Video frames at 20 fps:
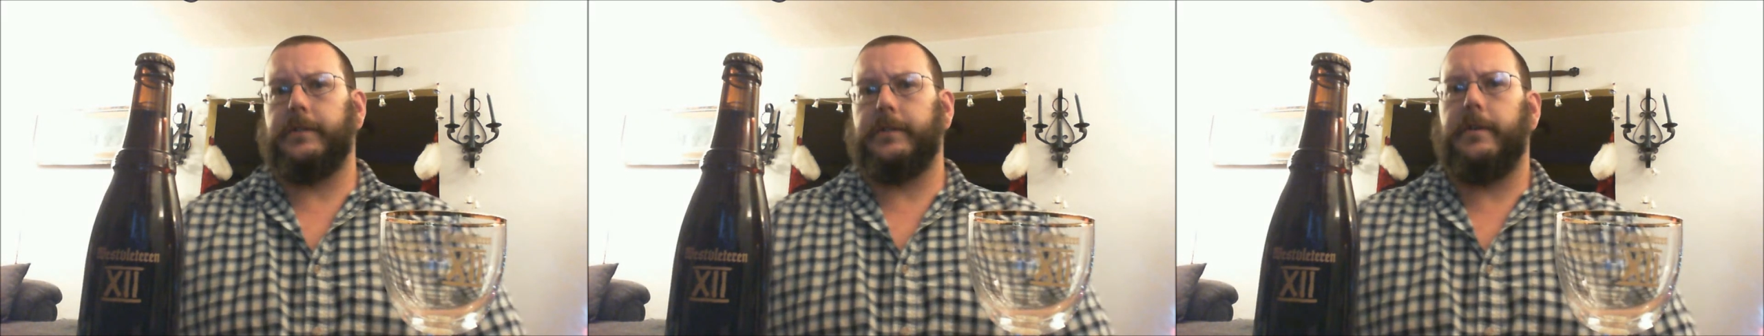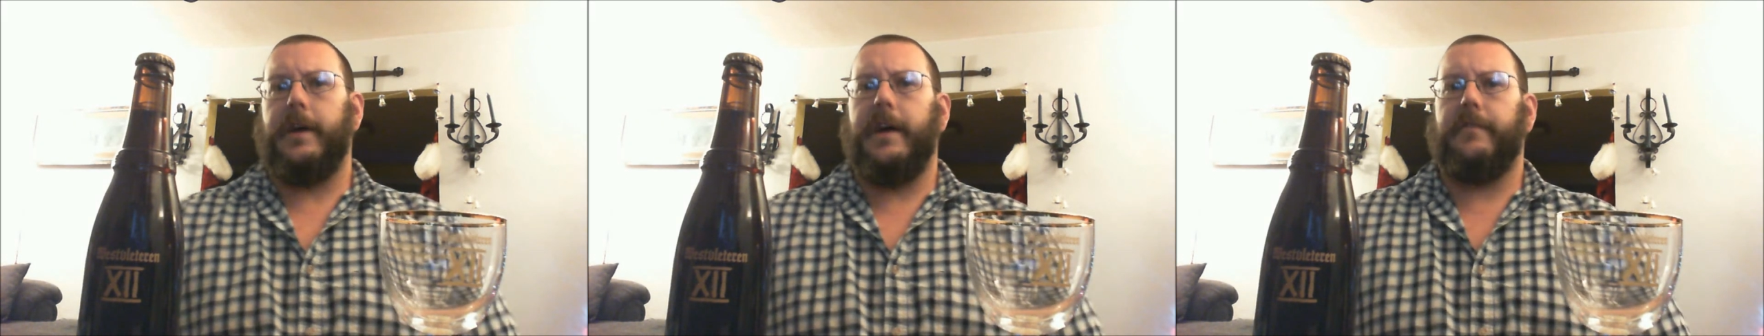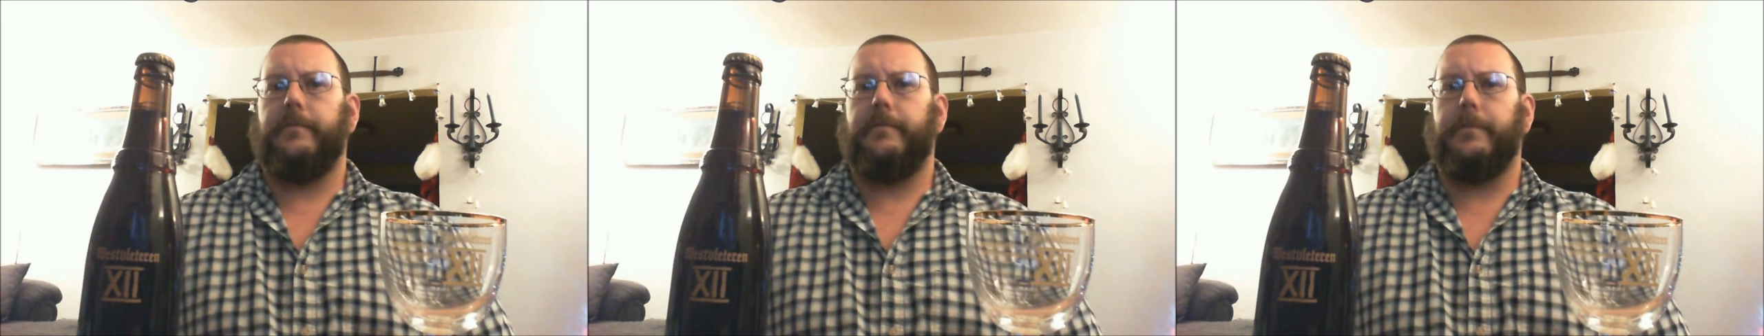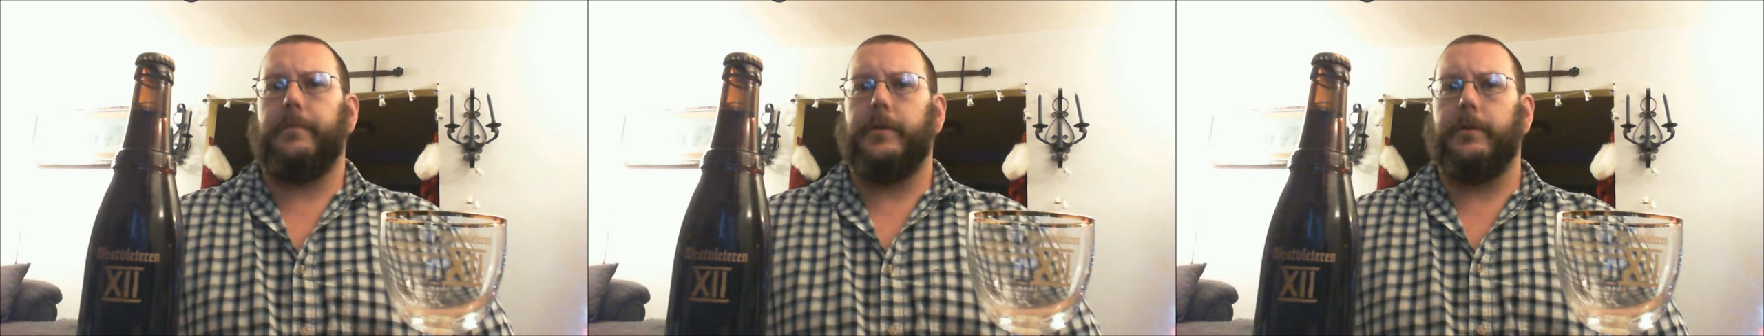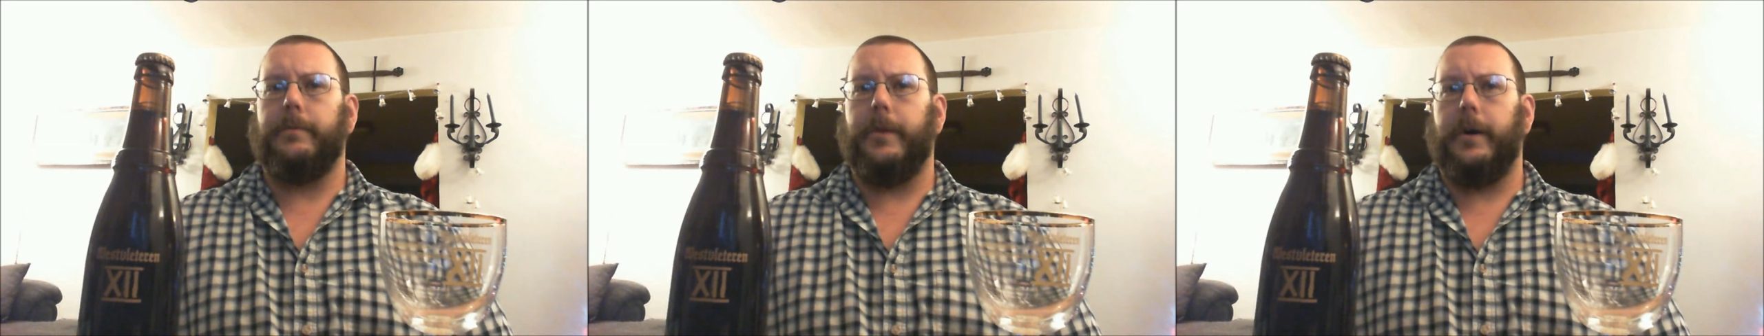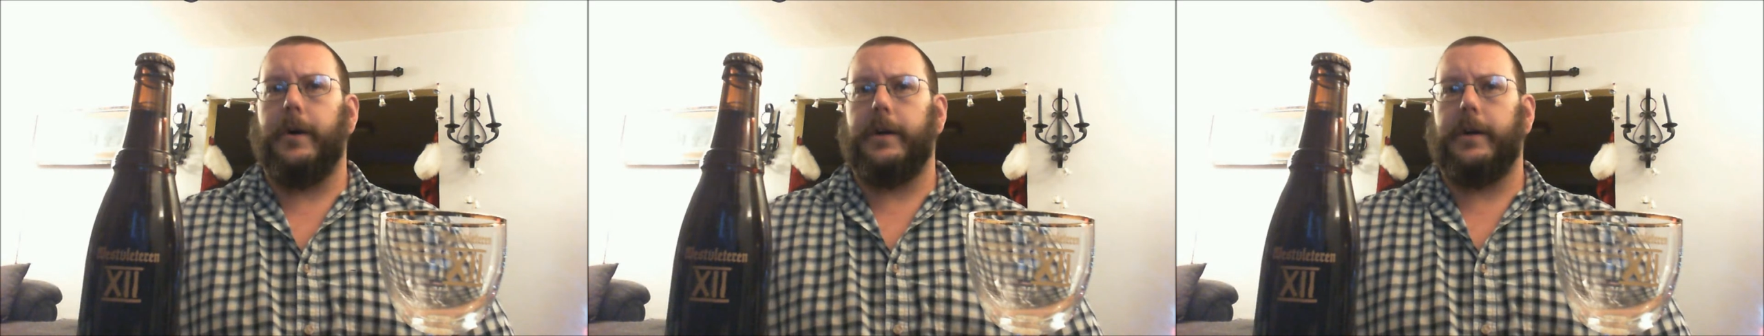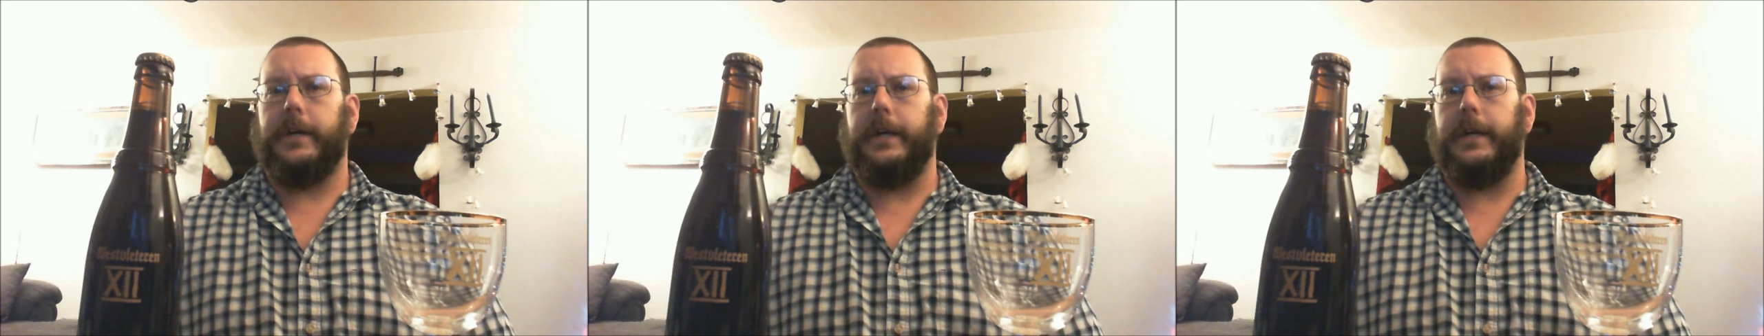craft brew
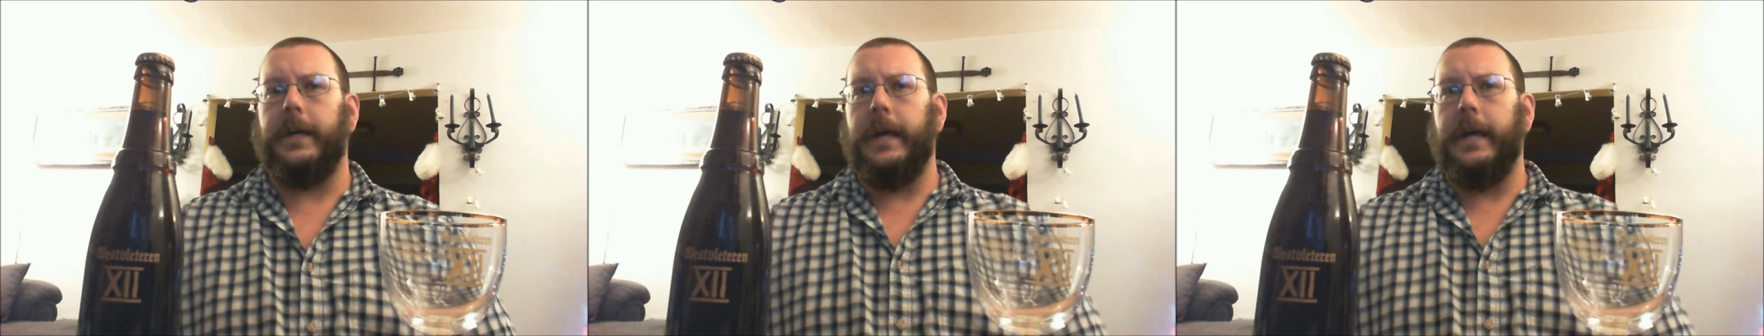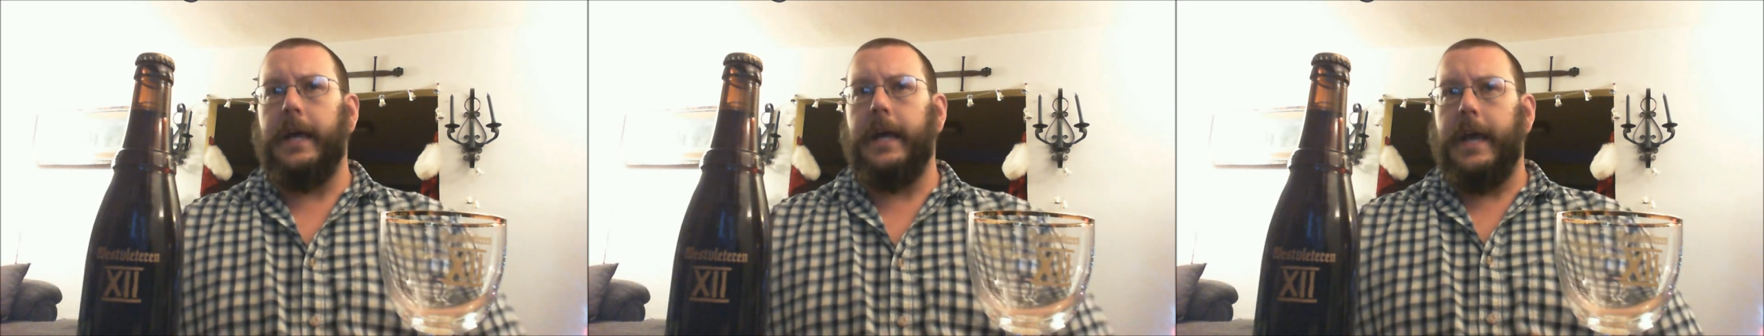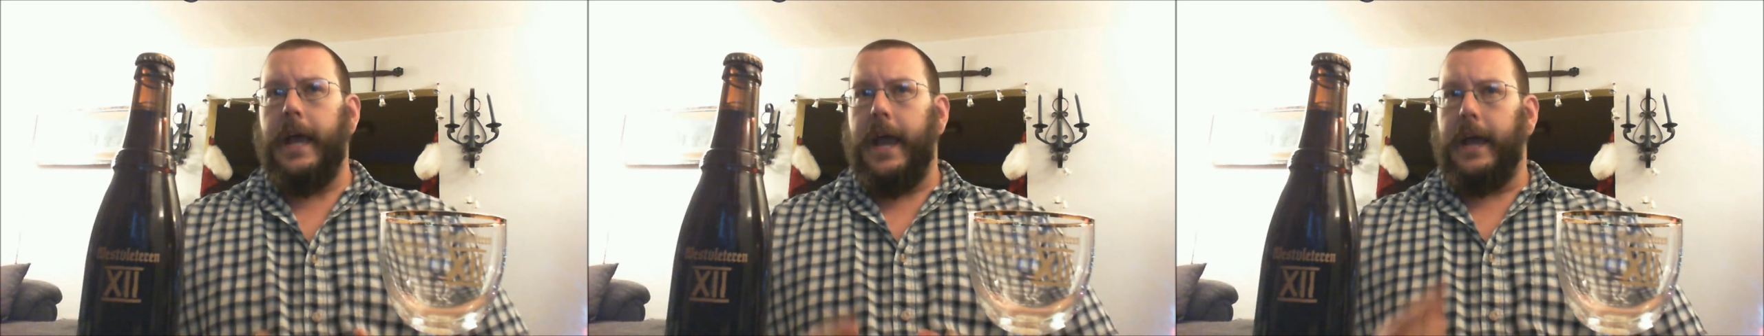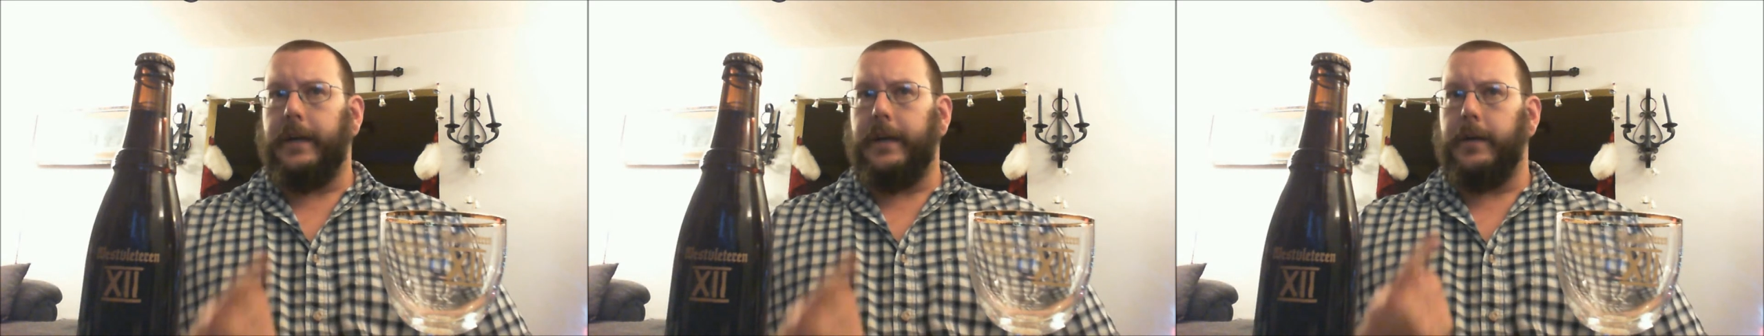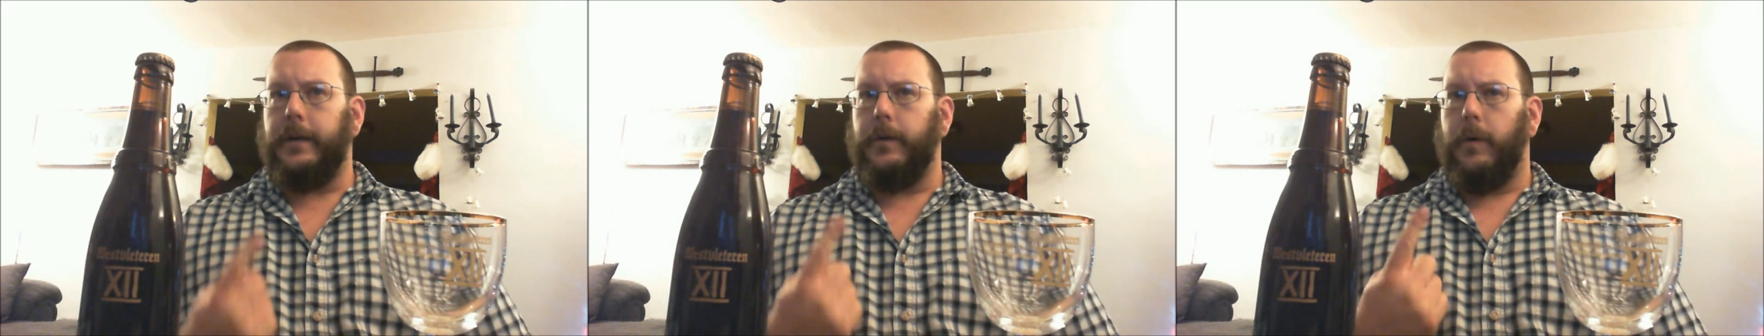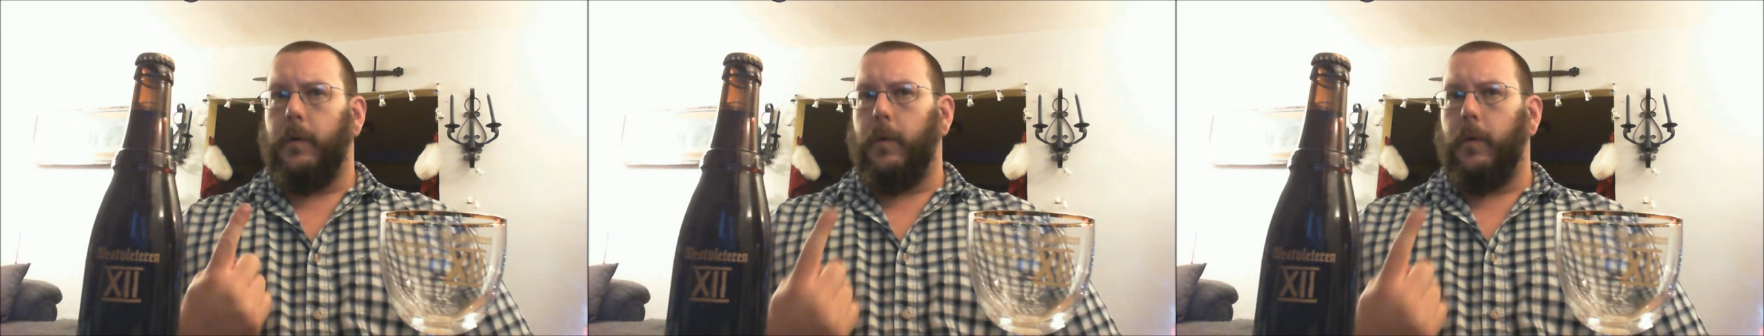market and do a